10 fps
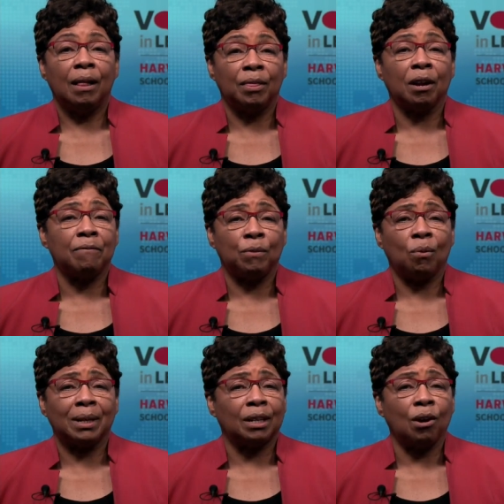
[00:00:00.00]

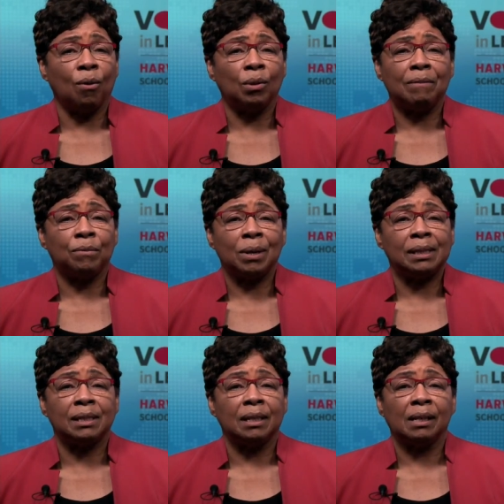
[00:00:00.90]
Therefore, the goal of
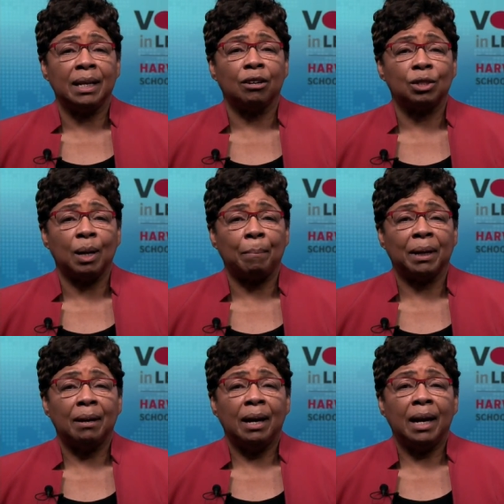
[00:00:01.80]
Voices in Leadership
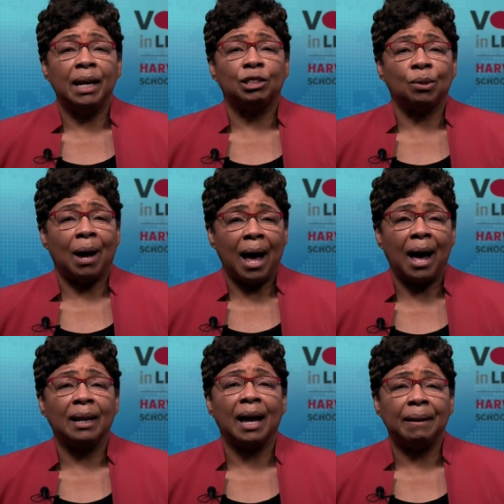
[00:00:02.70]
is to
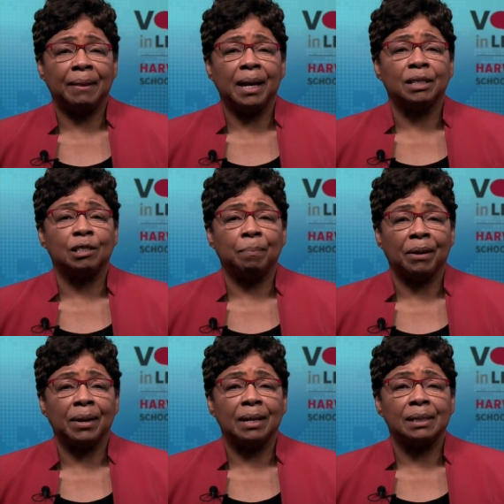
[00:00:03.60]
highlight the
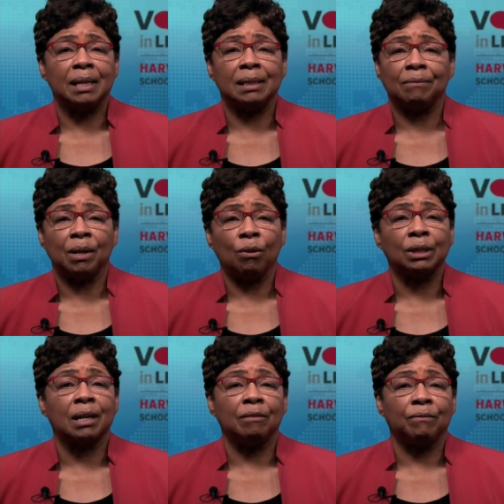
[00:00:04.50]
experiences of
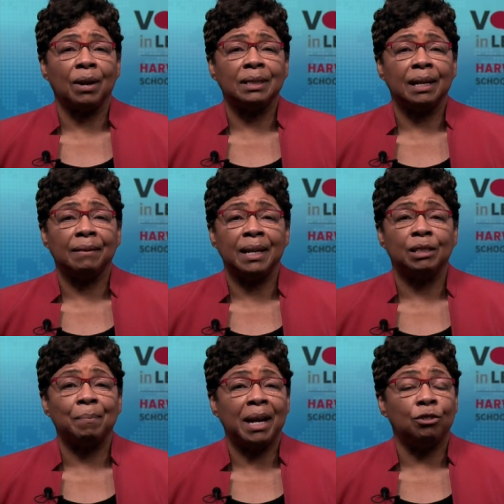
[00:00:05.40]
those confronting
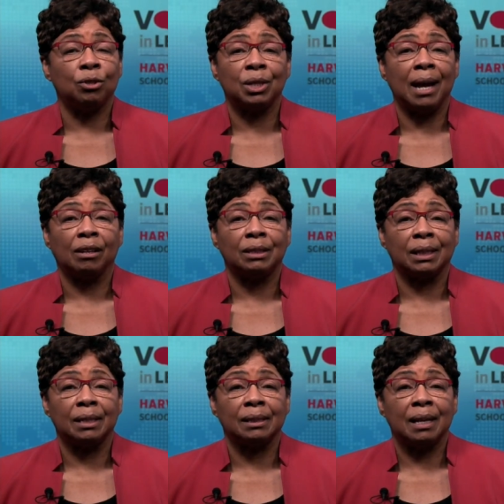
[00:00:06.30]
these major
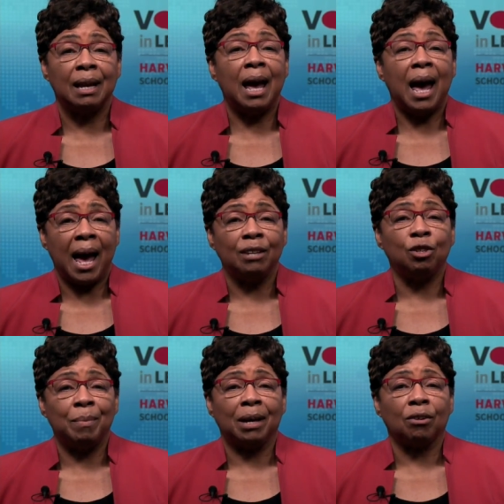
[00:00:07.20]
challenges and
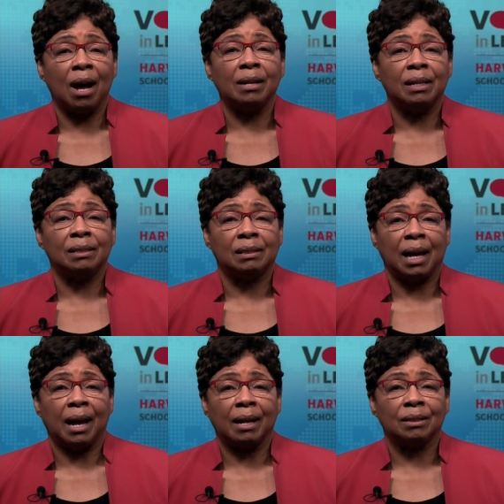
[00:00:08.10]
to better
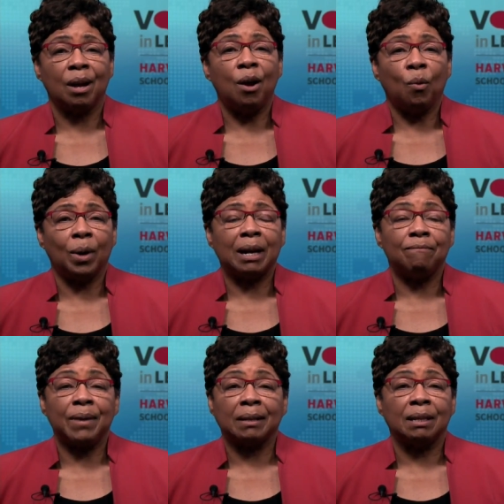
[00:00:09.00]
understand what
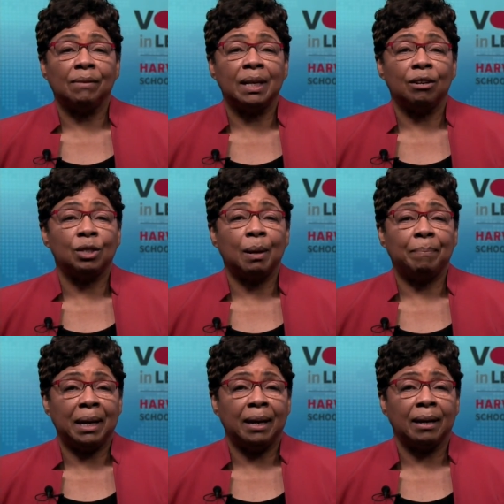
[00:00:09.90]
effective
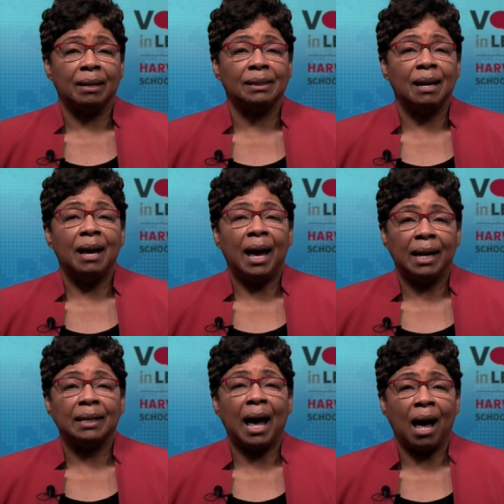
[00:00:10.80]
leadership is
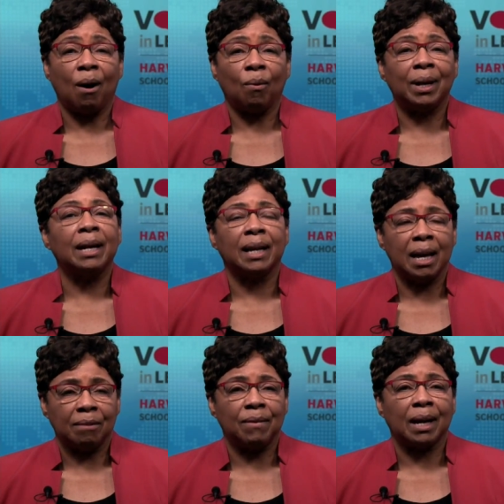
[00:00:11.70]
and how it
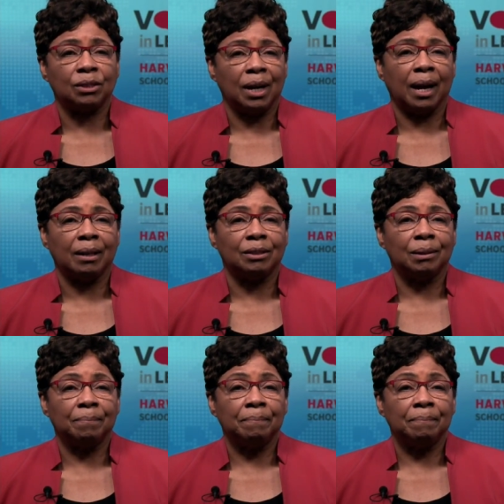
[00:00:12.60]
can affect change.